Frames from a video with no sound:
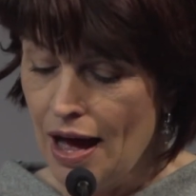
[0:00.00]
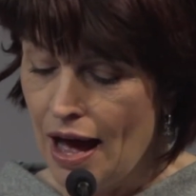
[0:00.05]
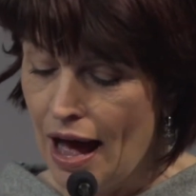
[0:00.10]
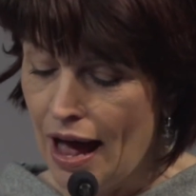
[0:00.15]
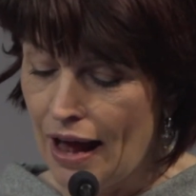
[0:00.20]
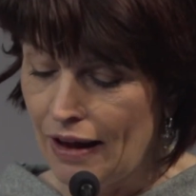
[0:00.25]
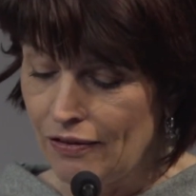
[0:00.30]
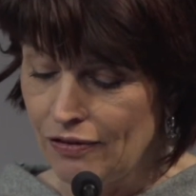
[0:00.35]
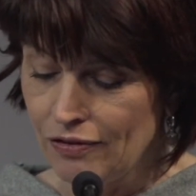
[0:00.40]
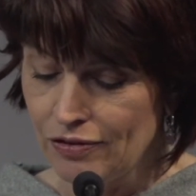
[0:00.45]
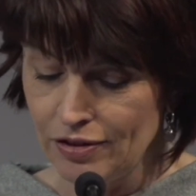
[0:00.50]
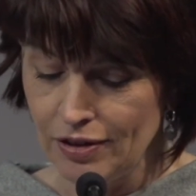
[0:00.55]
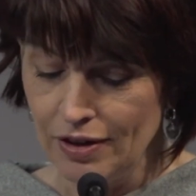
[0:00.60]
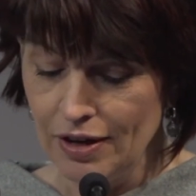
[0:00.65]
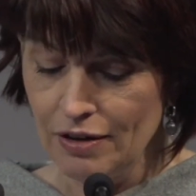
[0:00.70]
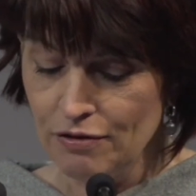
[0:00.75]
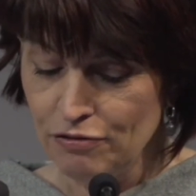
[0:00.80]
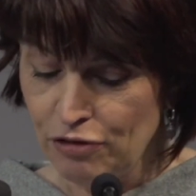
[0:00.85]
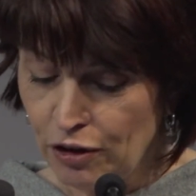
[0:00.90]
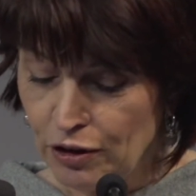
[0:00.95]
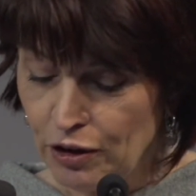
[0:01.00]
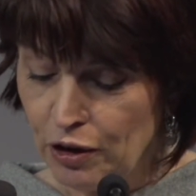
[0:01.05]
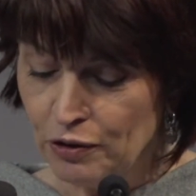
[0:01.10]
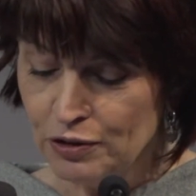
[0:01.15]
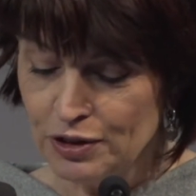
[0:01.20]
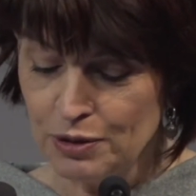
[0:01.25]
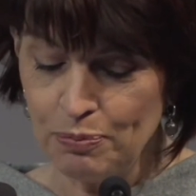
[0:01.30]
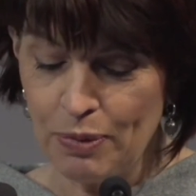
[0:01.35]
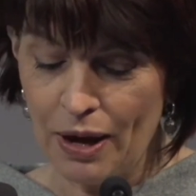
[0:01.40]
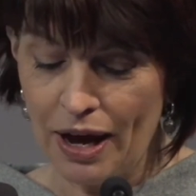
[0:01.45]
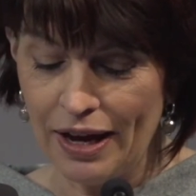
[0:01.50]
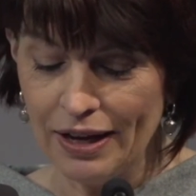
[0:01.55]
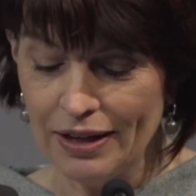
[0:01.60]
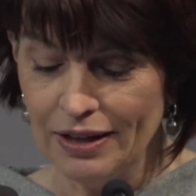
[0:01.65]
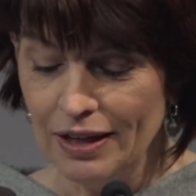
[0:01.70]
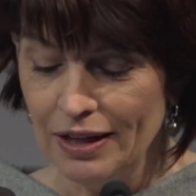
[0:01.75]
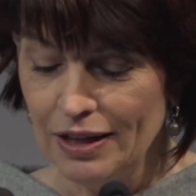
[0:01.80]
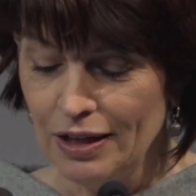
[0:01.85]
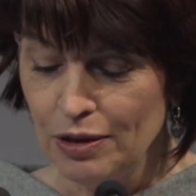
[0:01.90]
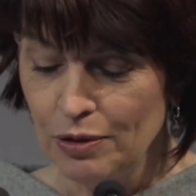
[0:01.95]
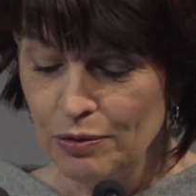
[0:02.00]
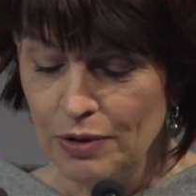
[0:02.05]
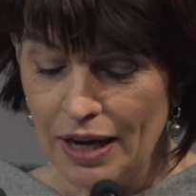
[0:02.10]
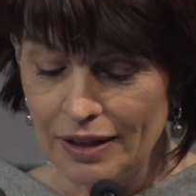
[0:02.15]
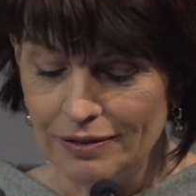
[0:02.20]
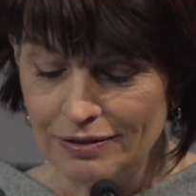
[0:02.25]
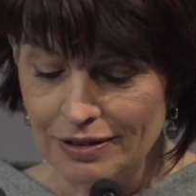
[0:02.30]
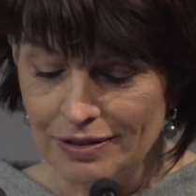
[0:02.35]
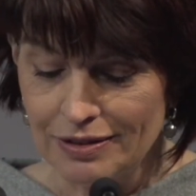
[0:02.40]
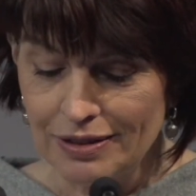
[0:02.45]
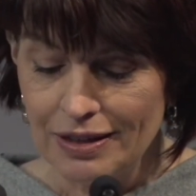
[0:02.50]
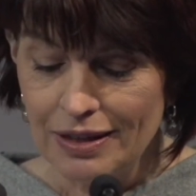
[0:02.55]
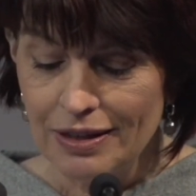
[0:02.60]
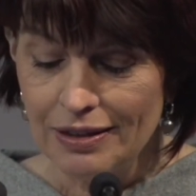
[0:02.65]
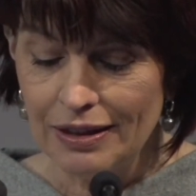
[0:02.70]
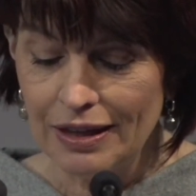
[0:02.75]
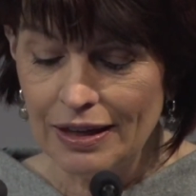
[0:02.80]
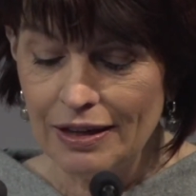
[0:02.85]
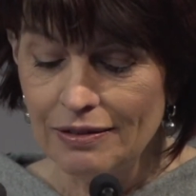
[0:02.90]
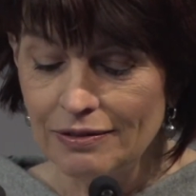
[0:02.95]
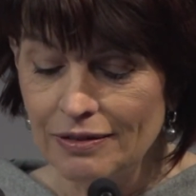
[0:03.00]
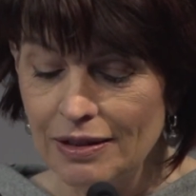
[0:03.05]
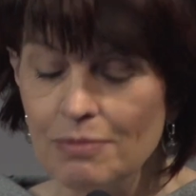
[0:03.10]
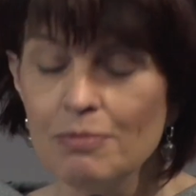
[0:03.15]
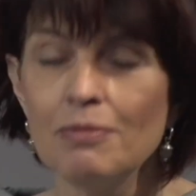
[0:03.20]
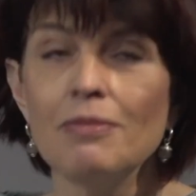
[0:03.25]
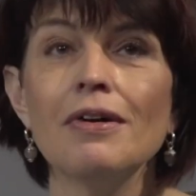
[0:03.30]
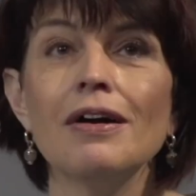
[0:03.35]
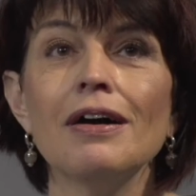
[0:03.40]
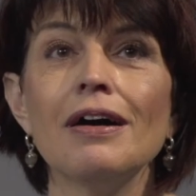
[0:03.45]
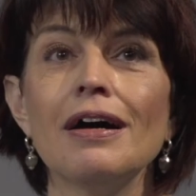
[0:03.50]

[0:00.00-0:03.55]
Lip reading: and followed by United Kingdom,